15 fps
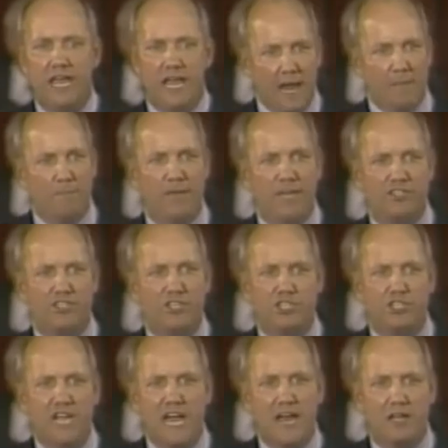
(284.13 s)
And business
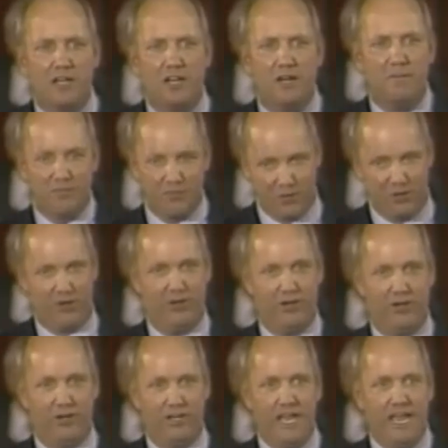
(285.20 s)
has got to come
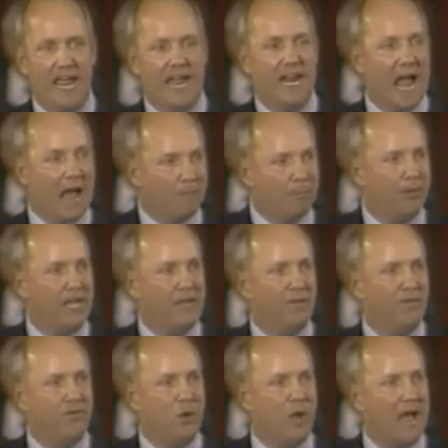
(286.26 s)
third. And I believe
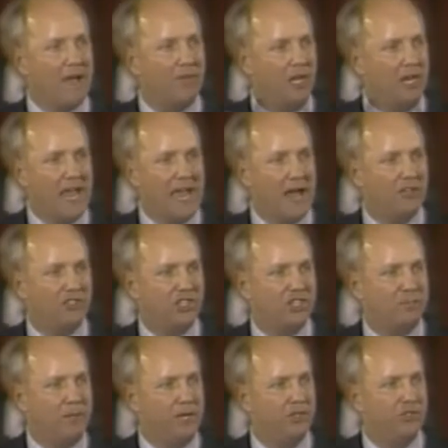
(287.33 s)
if you have a lousy
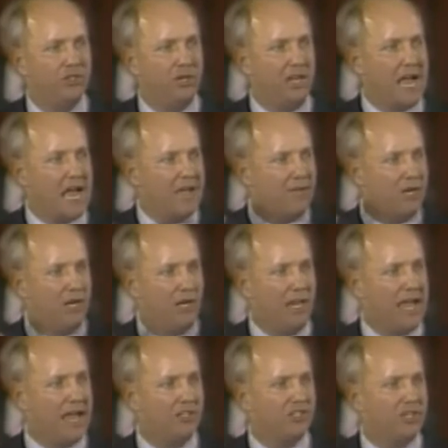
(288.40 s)
spiritual life and a
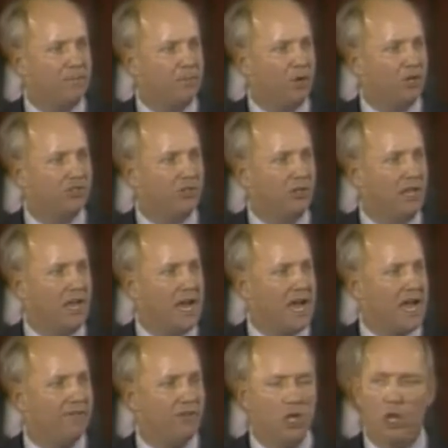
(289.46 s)
lousy personal
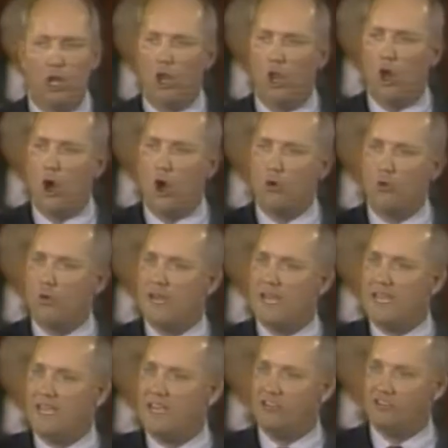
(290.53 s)
life, long
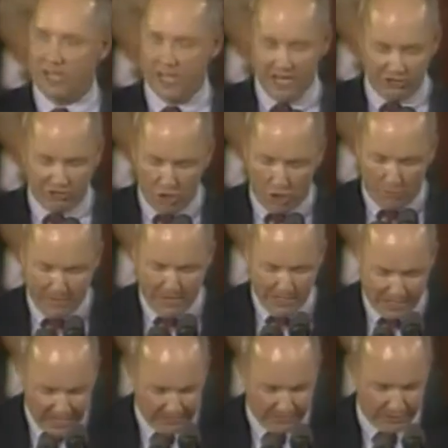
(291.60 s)
range, it's going to be
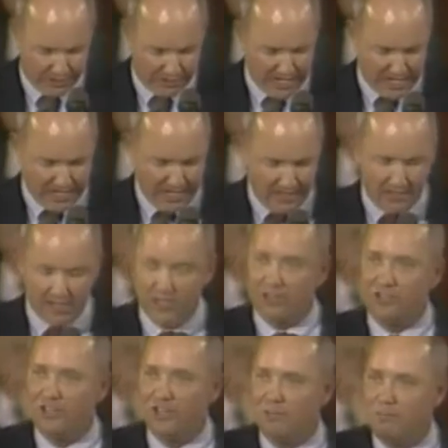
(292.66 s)
devastating
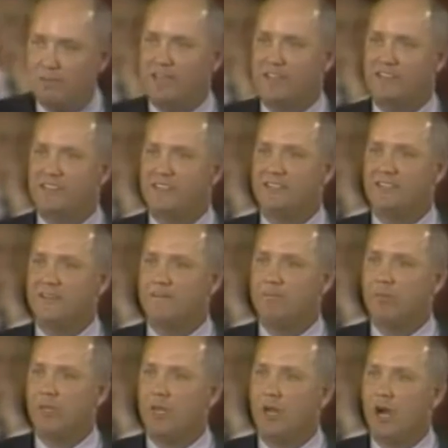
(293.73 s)
to your business.
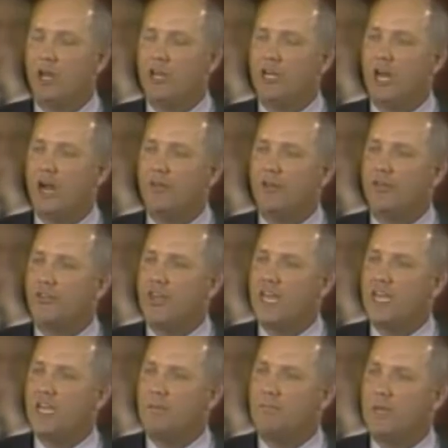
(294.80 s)
Another
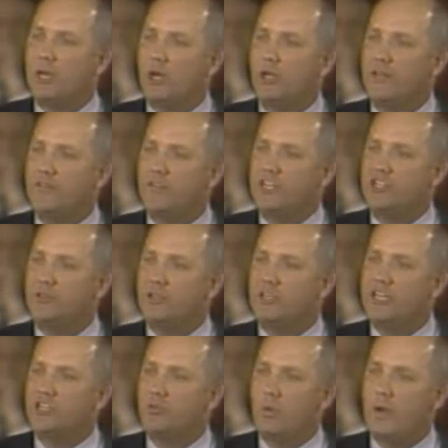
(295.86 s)
thing in building
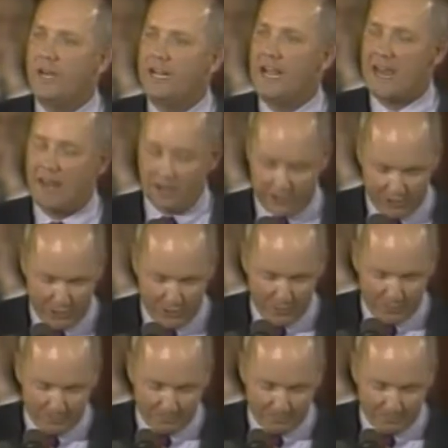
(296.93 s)
this winning attitude.